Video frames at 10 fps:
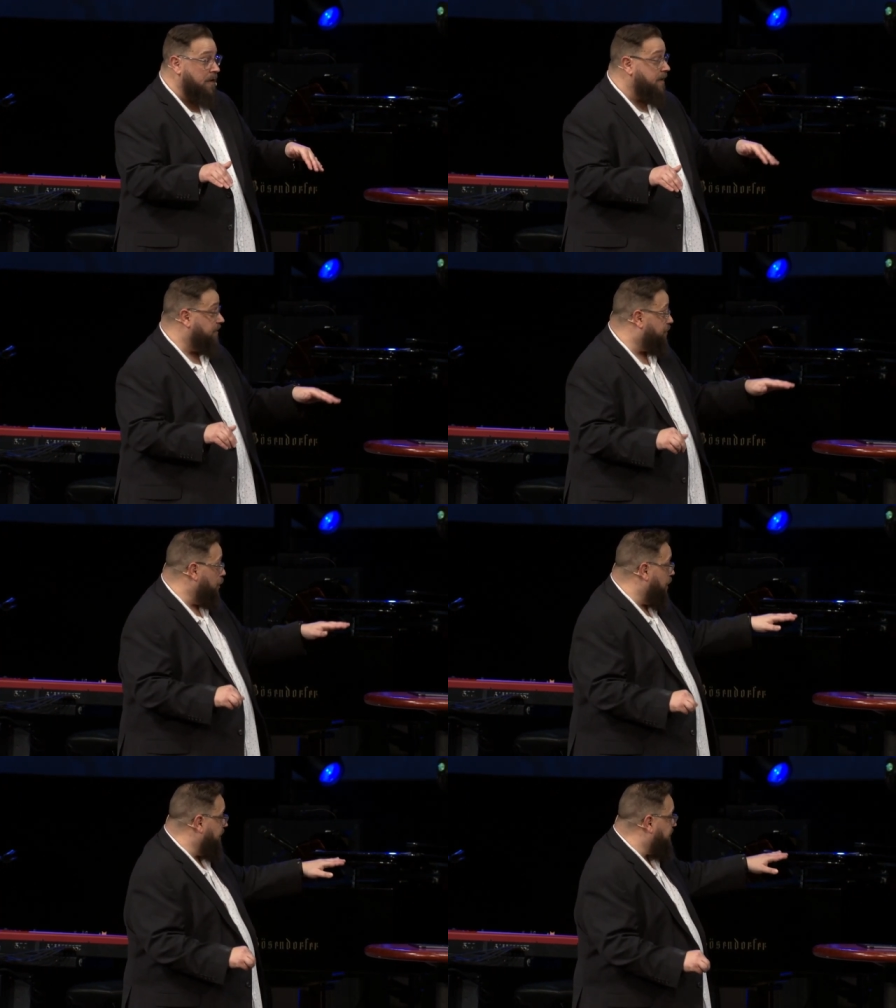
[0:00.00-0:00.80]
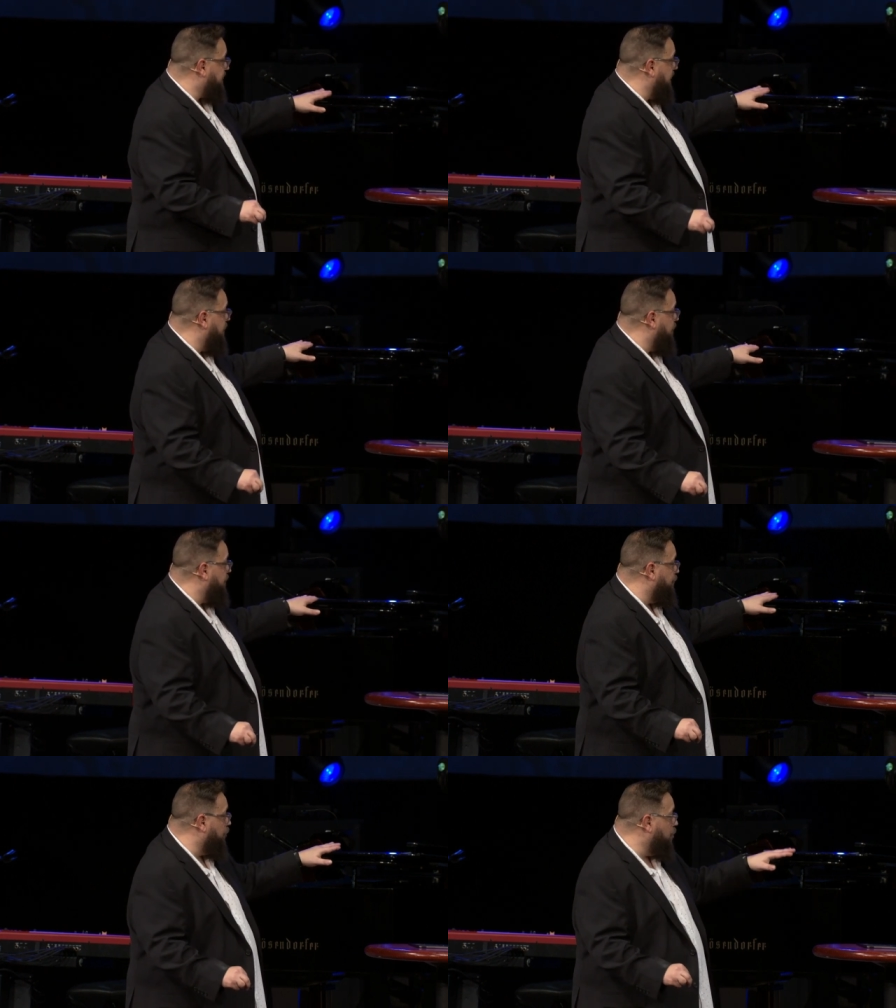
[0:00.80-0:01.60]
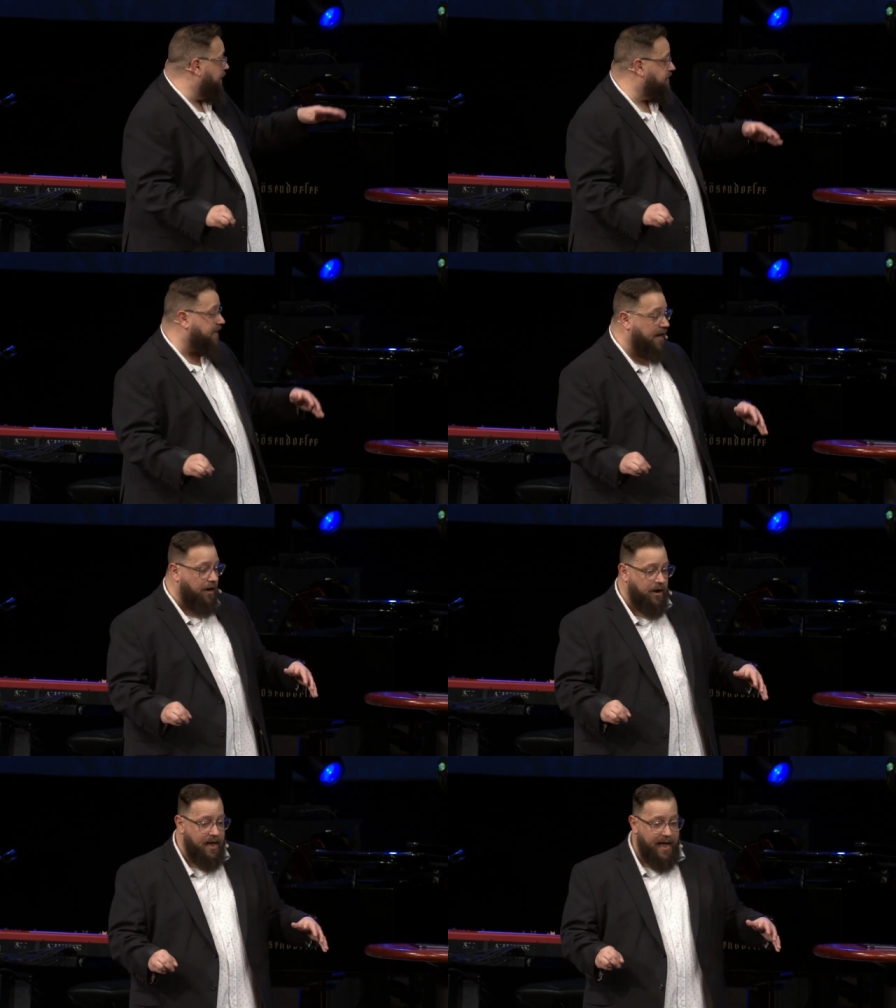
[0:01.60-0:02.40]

so you can see the, the ruins there.